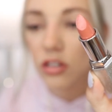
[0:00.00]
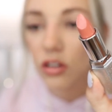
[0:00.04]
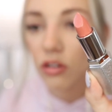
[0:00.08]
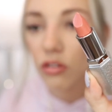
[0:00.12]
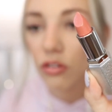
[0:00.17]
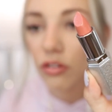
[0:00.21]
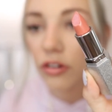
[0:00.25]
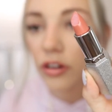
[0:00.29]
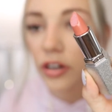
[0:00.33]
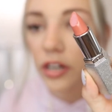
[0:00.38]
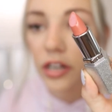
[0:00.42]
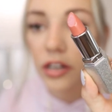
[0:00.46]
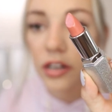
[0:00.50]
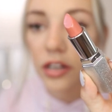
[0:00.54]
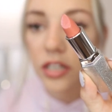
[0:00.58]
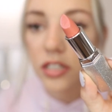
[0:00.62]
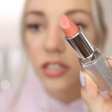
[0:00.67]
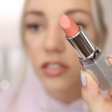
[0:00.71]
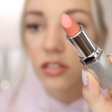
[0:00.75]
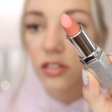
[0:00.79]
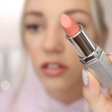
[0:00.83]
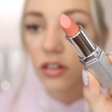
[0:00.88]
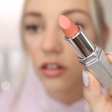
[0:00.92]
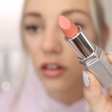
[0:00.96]
No
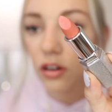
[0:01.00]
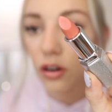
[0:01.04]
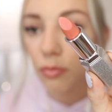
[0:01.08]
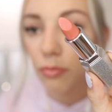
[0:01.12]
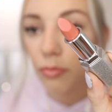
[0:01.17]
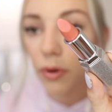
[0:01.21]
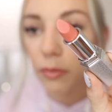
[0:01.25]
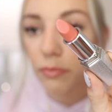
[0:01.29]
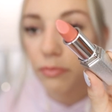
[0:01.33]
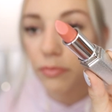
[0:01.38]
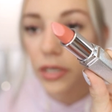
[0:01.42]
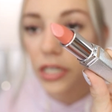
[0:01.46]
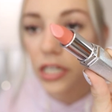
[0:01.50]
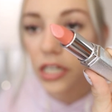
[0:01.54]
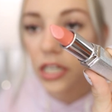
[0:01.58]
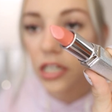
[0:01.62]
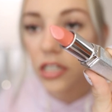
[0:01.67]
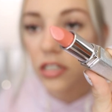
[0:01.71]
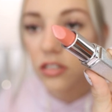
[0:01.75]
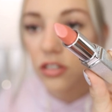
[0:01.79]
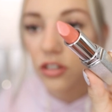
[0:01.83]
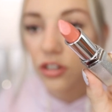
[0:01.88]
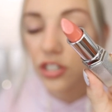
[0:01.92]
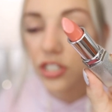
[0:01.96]
grittiness or
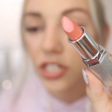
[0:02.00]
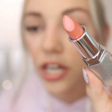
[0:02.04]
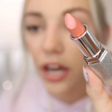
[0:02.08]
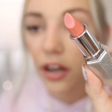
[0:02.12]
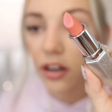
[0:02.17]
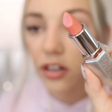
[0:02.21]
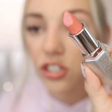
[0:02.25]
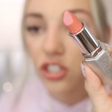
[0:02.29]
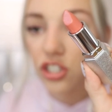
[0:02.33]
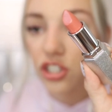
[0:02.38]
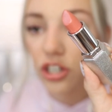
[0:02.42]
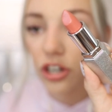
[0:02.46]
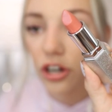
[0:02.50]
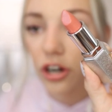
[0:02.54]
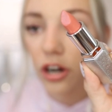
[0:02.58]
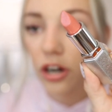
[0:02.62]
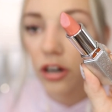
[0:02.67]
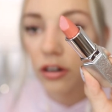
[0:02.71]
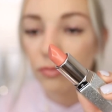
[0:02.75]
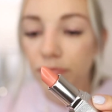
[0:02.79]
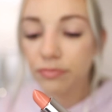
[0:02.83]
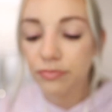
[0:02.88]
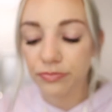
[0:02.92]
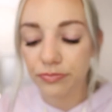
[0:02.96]
bumpiness or
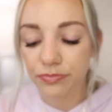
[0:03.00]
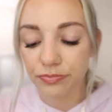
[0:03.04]
texture.